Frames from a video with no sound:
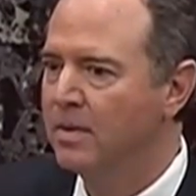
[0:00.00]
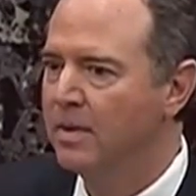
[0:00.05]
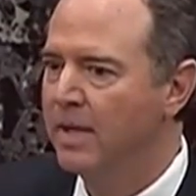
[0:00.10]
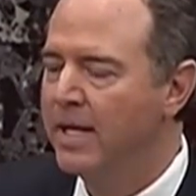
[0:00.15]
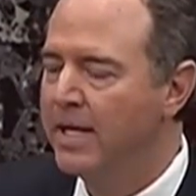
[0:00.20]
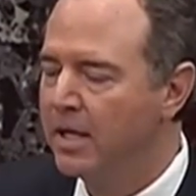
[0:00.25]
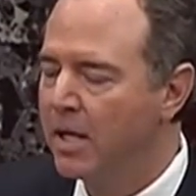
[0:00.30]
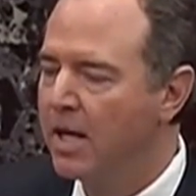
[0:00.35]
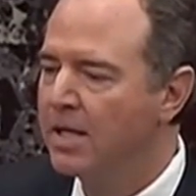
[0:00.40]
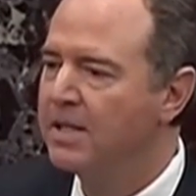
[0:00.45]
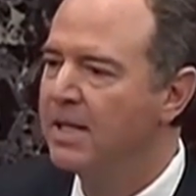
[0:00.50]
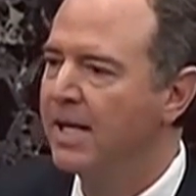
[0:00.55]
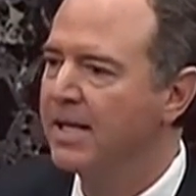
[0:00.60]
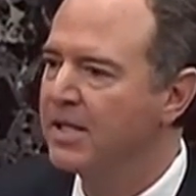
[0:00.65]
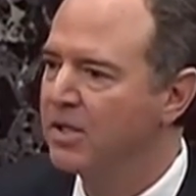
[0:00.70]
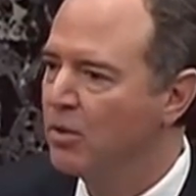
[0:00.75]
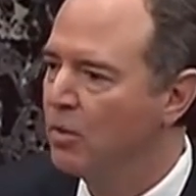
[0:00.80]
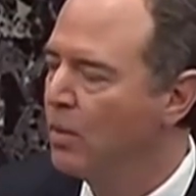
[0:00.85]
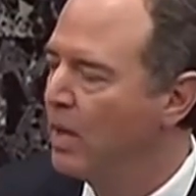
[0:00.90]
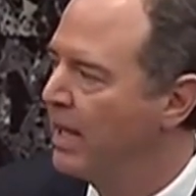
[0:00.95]
He
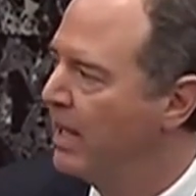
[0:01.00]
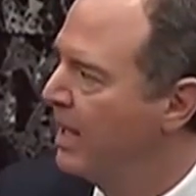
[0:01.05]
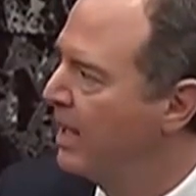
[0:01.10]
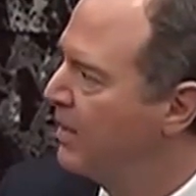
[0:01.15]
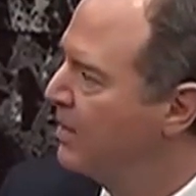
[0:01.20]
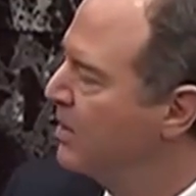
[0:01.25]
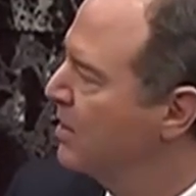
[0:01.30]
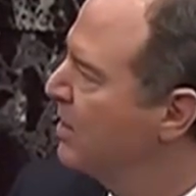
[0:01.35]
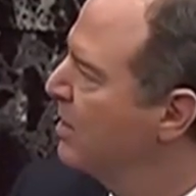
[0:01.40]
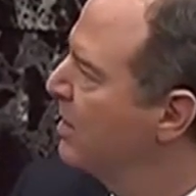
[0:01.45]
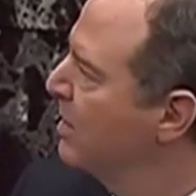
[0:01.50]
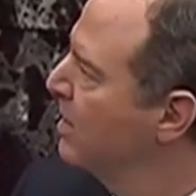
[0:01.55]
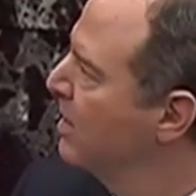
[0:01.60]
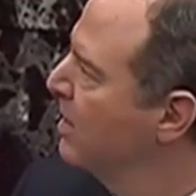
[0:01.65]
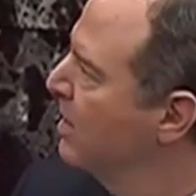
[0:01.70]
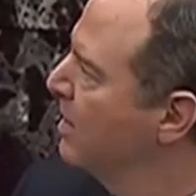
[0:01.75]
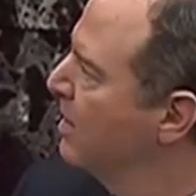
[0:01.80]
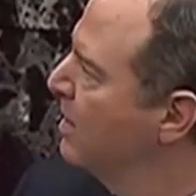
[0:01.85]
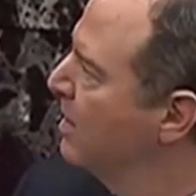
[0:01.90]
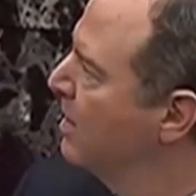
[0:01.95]
contacts the White House.
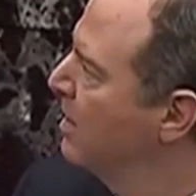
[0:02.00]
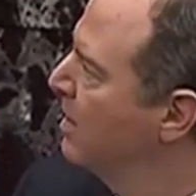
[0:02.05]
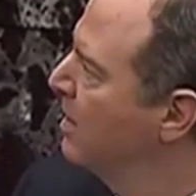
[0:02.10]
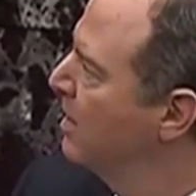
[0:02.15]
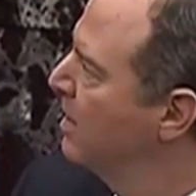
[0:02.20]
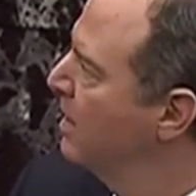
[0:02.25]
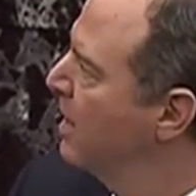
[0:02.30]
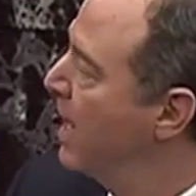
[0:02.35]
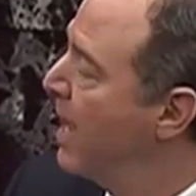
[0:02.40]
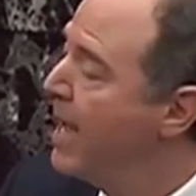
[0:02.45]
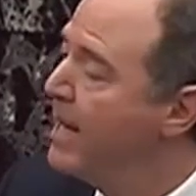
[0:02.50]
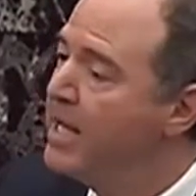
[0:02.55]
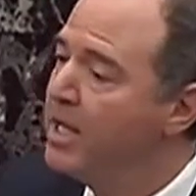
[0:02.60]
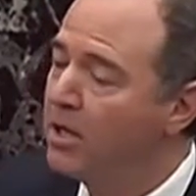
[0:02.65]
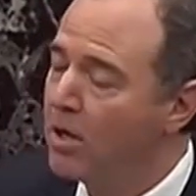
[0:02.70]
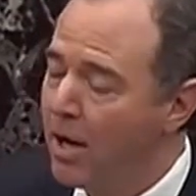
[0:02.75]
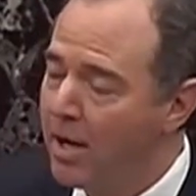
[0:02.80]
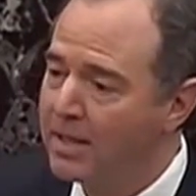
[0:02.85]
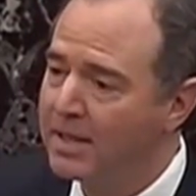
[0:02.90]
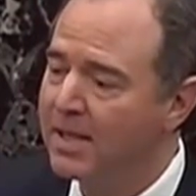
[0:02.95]
And he
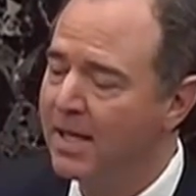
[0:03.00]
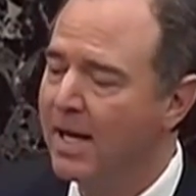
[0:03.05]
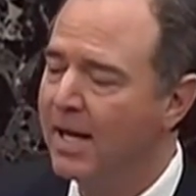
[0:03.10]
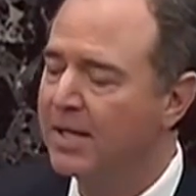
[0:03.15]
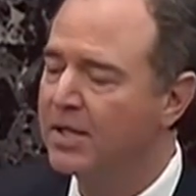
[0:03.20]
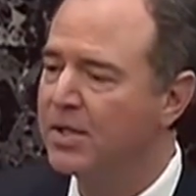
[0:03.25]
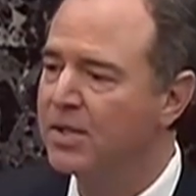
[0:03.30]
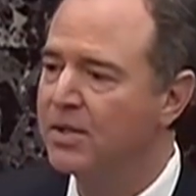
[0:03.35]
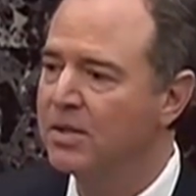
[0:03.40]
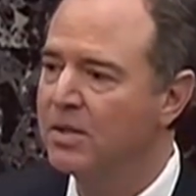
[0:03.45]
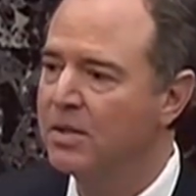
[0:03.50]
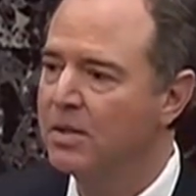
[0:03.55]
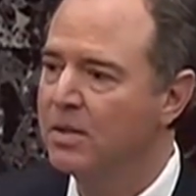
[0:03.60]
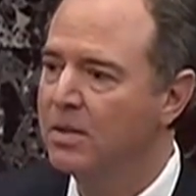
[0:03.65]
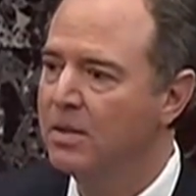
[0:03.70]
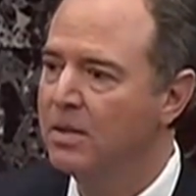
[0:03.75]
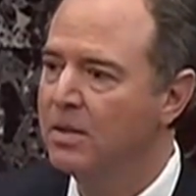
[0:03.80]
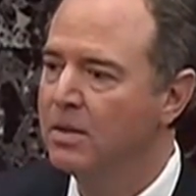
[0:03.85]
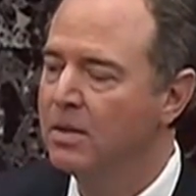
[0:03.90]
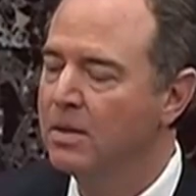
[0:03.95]
contacts
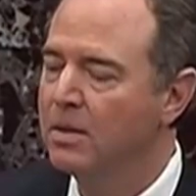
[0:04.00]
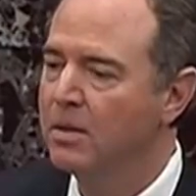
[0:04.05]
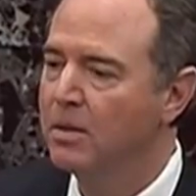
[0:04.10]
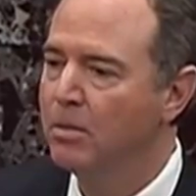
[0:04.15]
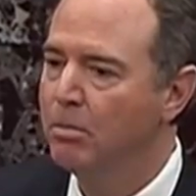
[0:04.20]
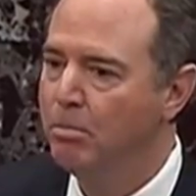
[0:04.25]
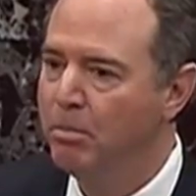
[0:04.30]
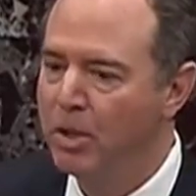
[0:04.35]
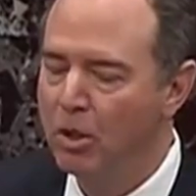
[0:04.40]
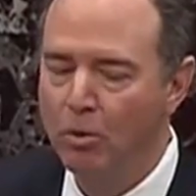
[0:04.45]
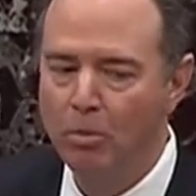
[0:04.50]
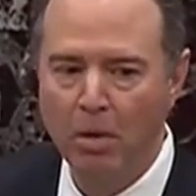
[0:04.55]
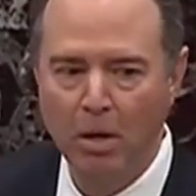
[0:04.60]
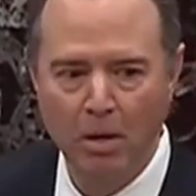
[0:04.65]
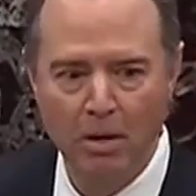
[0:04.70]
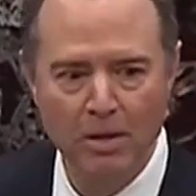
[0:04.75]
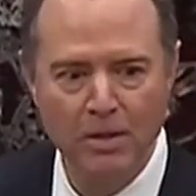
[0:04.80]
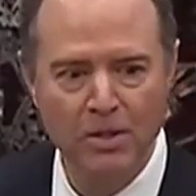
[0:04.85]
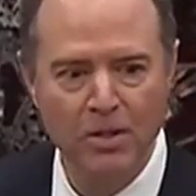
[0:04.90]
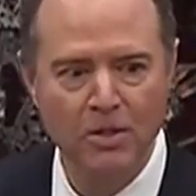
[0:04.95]
Bill
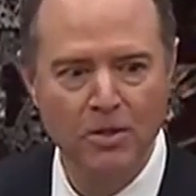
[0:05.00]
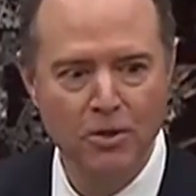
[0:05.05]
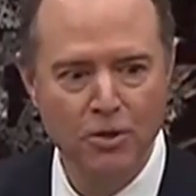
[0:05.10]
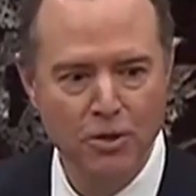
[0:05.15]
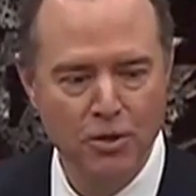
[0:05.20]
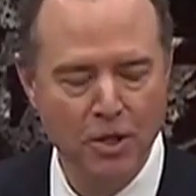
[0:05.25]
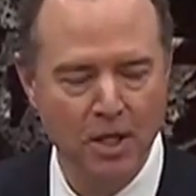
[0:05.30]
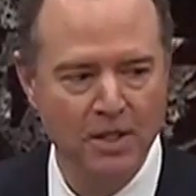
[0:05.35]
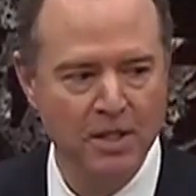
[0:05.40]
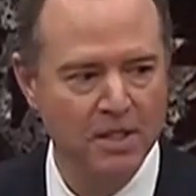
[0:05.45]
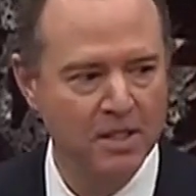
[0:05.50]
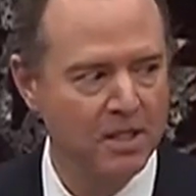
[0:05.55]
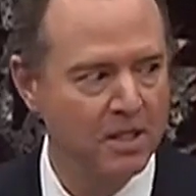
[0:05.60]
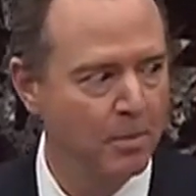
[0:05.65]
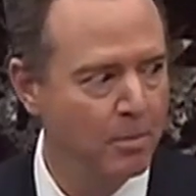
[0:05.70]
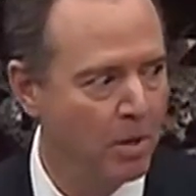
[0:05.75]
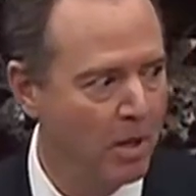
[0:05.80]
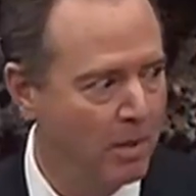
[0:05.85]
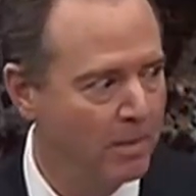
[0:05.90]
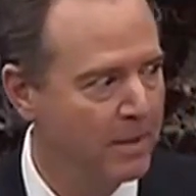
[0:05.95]
Barr's Justice
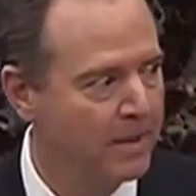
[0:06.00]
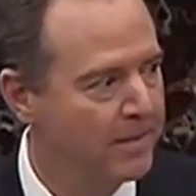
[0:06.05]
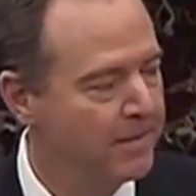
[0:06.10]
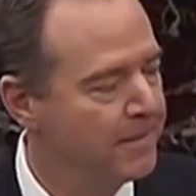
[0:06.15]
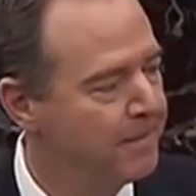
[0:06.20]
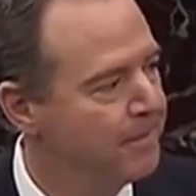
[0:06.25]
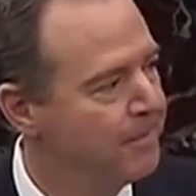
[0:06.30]
Department.